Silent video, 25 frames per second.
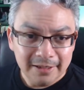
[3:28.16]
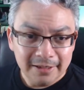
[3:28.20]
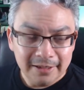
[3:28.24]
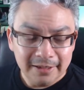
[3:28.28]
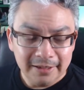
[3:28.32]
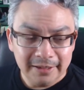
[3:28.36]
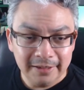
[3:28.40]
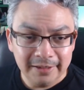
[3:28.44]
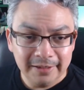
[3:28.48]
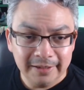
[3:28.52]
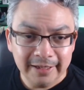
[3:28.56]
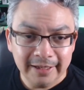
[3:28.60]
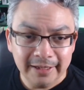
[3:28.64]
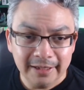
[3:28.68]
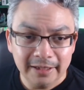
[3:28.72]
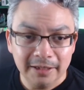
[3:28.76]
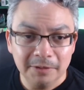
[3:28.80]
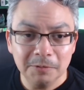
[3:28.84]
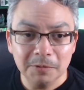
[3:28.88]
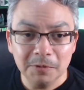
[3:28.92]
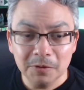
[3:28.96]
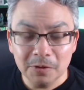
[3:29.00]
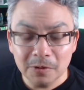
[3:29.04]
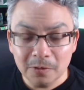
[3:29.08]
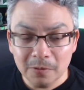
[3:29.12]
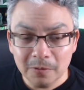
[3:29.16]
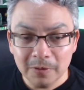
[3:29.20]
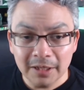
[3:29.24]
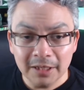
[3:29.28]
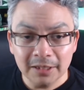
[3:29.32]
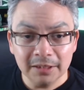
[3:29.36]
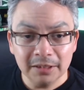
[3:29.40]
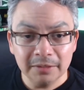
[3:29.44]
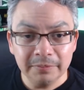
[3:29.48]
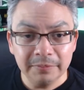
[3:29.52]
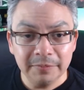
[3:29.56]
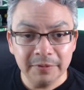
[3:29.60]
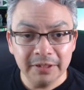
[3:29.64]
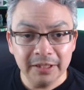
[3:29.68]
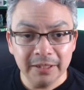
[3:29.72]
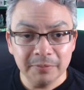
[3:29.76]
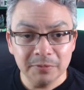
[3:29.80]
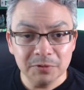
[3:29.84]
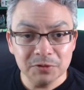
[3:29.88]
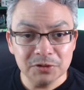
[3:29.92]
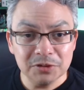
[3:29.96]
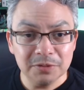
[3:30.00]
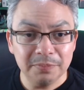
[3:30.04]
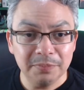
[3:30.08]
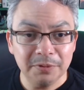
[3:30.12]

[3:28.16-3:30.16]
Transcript: in that it will no longer be able to